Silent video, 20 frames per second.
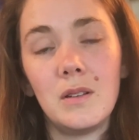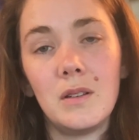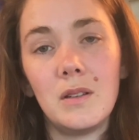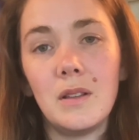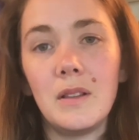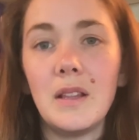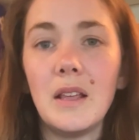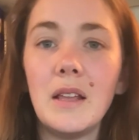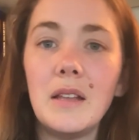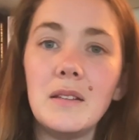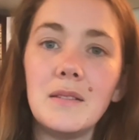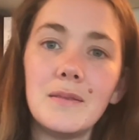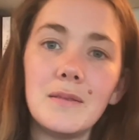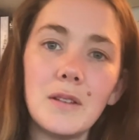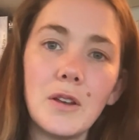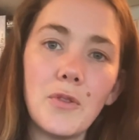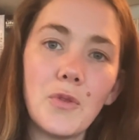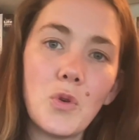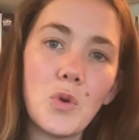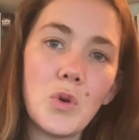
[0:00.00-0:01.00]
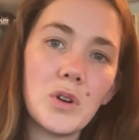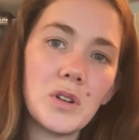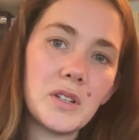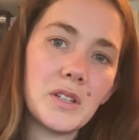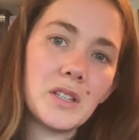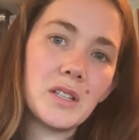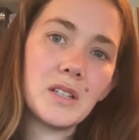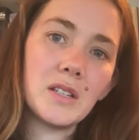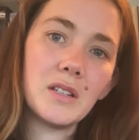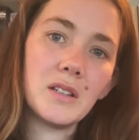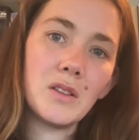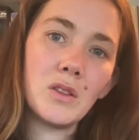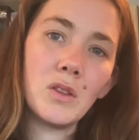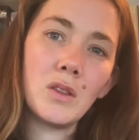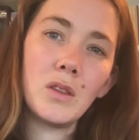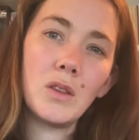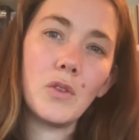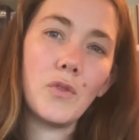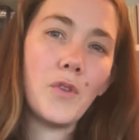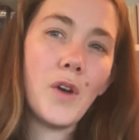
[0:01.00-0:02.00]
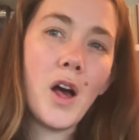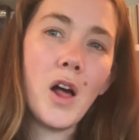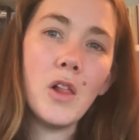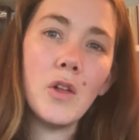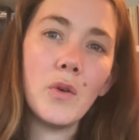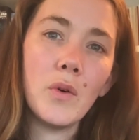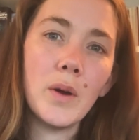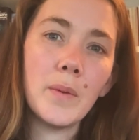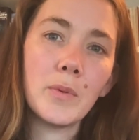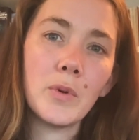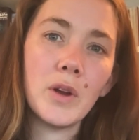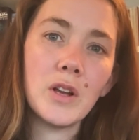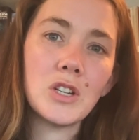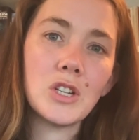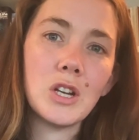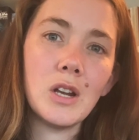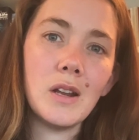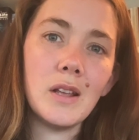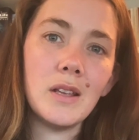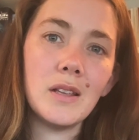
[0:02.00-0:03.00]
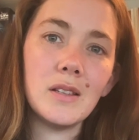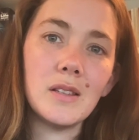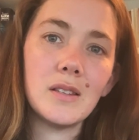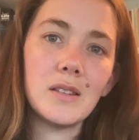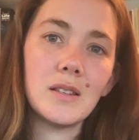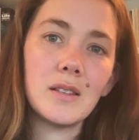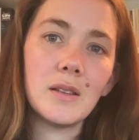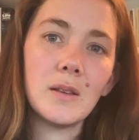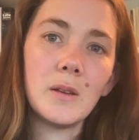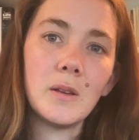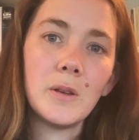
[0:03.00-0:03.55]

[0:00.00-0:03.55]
And then, of course, the follow-up question is,